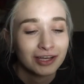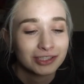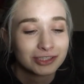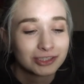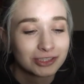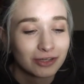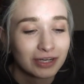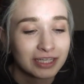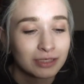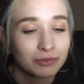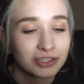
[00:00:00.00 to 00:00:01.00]
So I
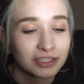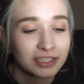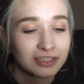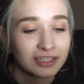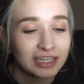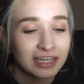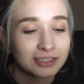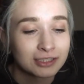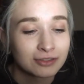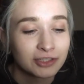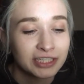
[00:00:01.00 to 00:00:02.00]
keep looking like at the
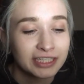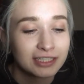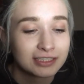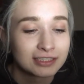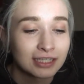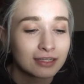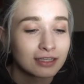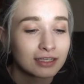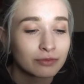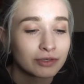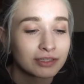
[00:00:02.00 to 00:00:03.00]
screen instead of
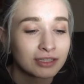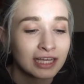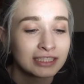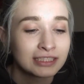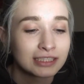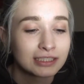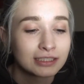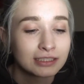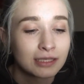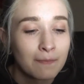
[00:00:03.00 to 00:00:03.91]
like where the lens is.